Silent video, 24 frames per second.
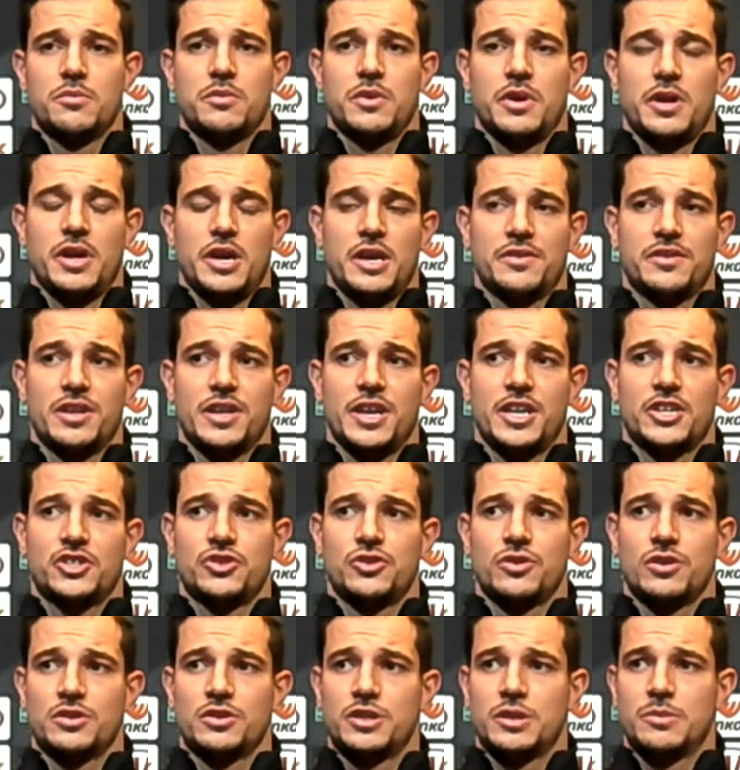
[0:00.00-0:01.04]
And the
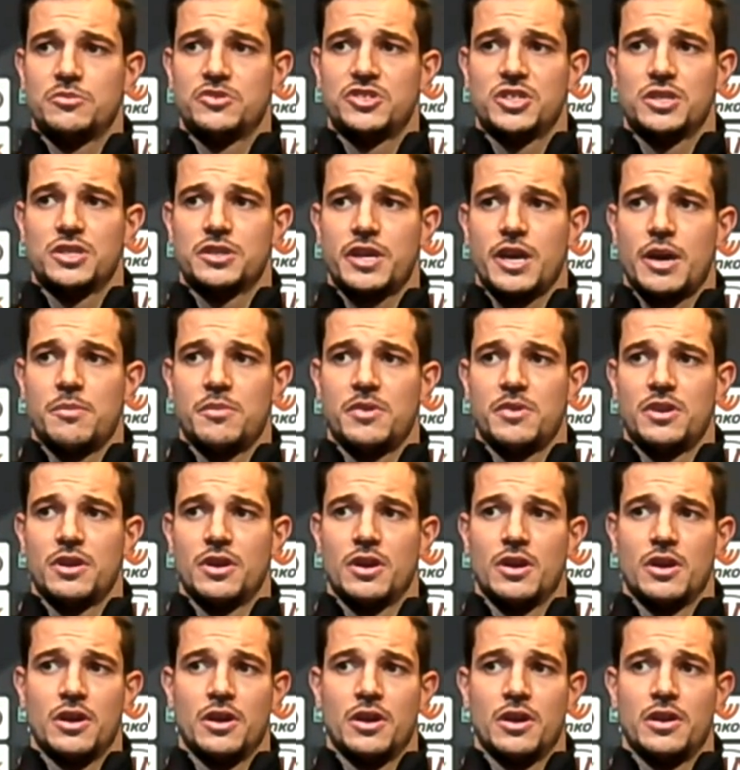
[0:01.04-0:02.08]
national team just came in
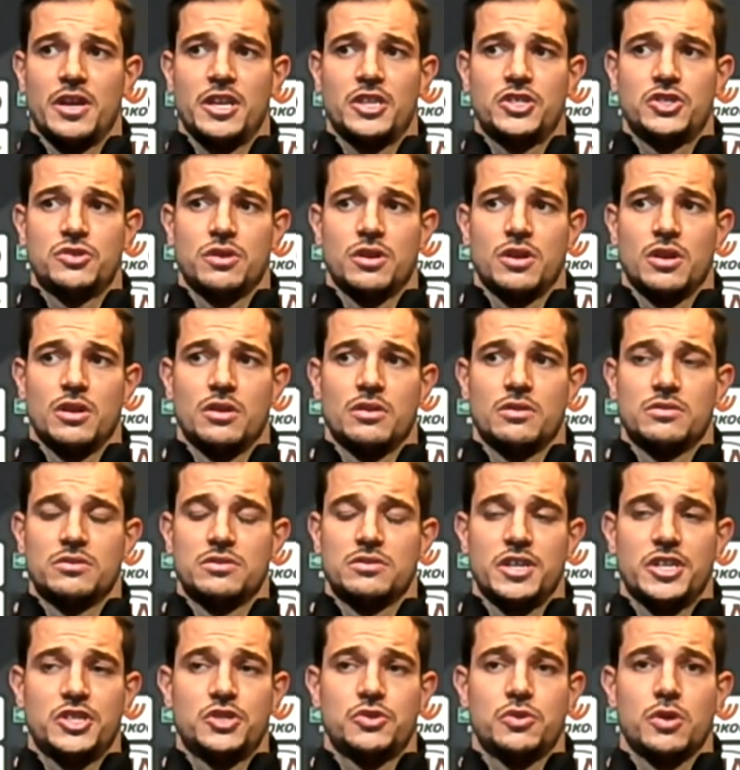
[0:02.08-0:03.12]
a natural
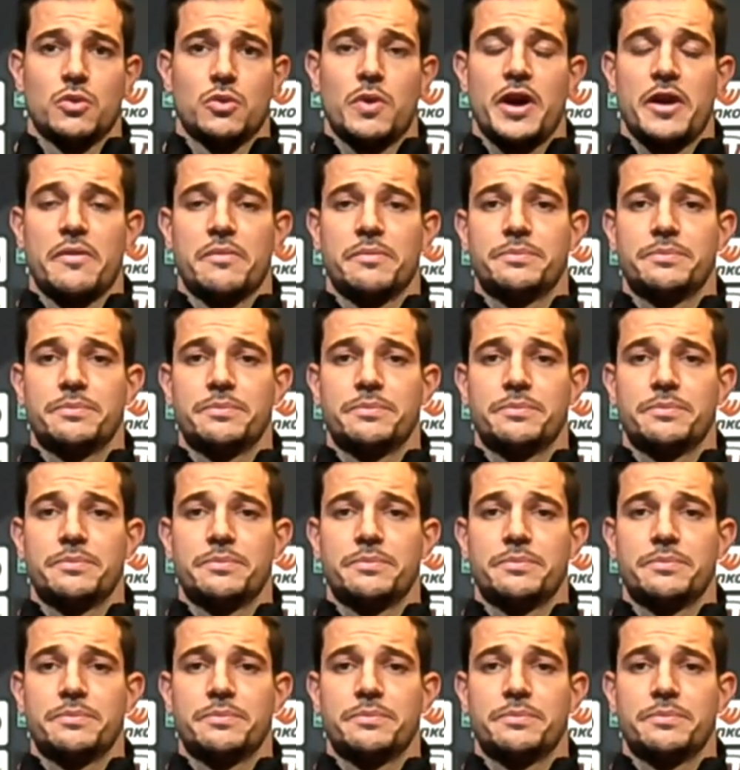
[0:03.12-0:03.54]
way.